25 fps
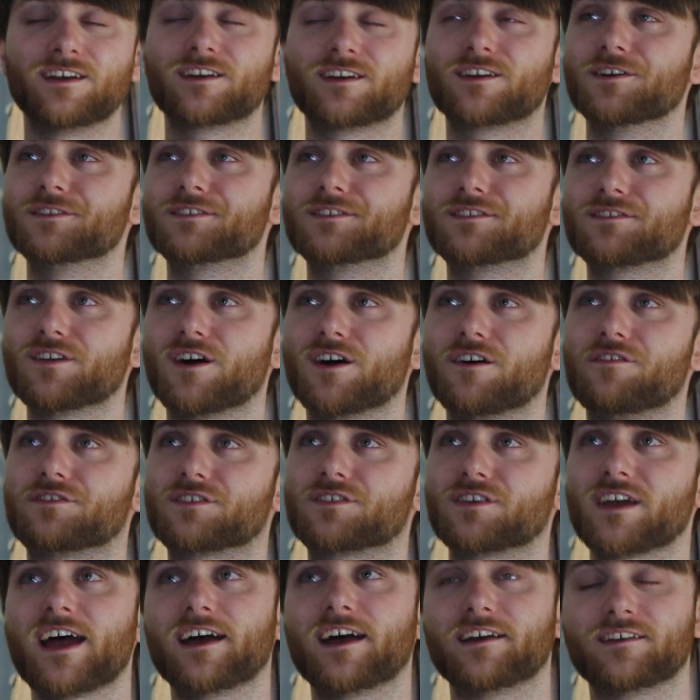Good stuff,
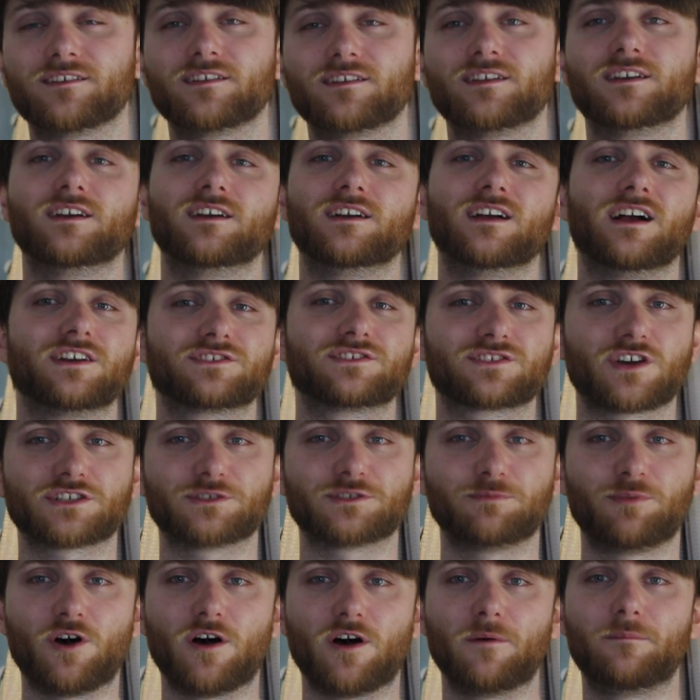so yeah.
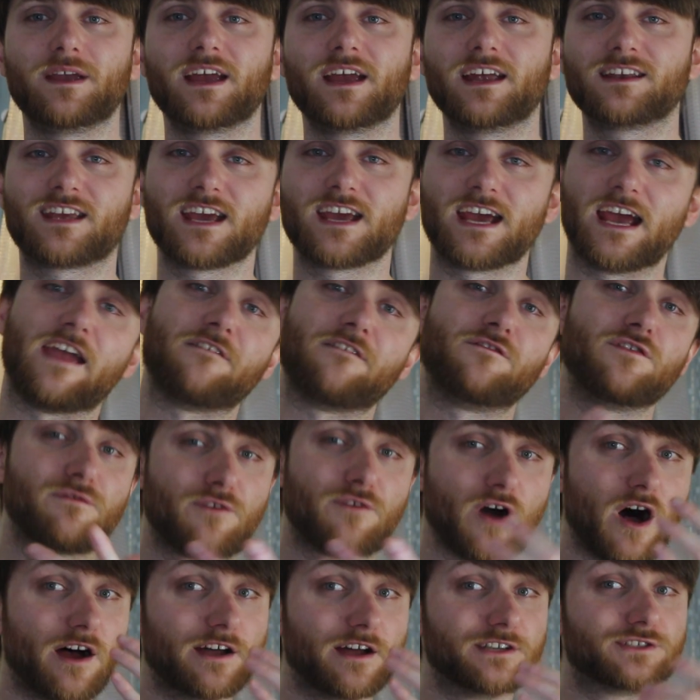Scotch Porter Beard Kit. If you've
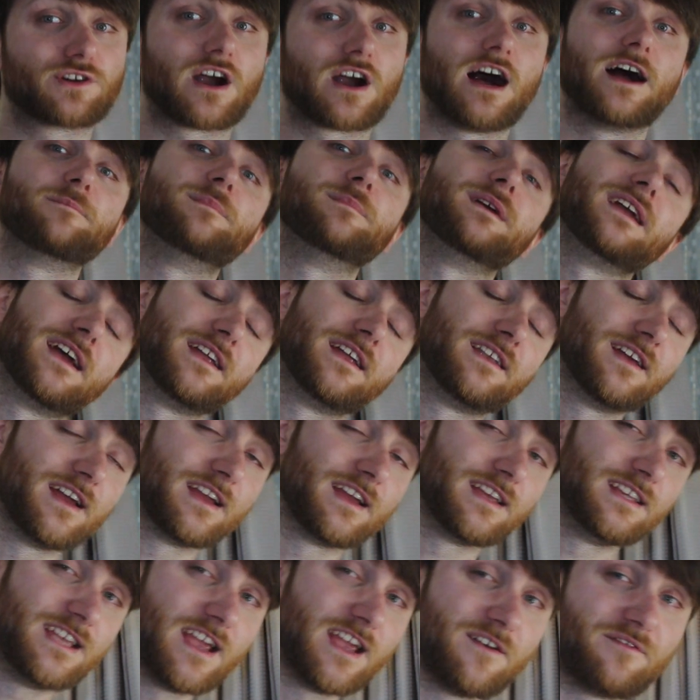got a dry beard,
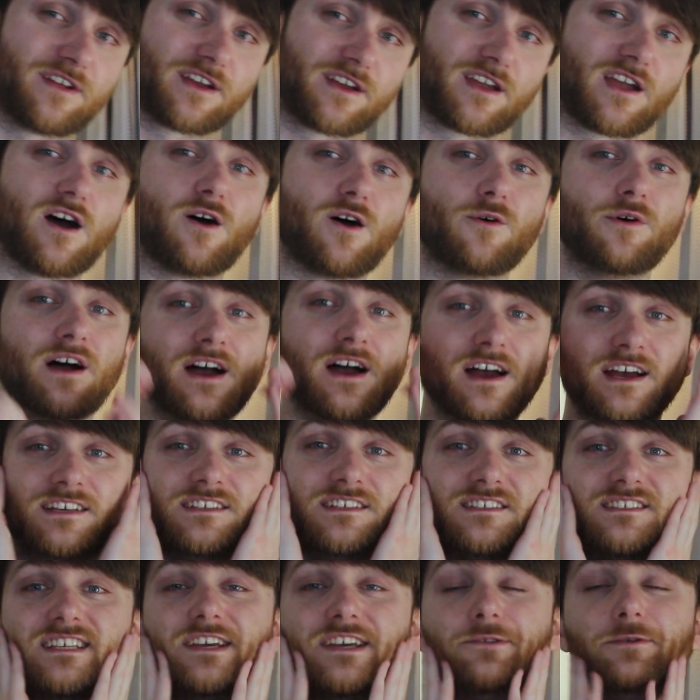give it a go.
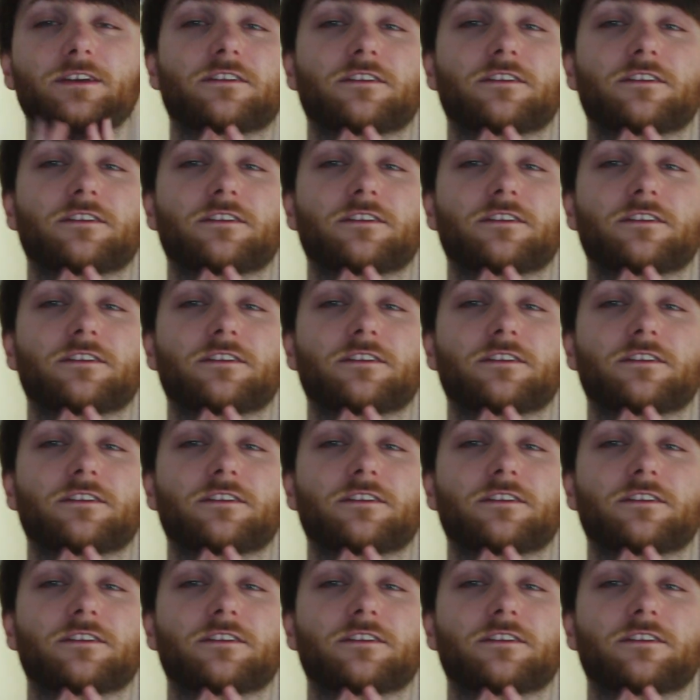See what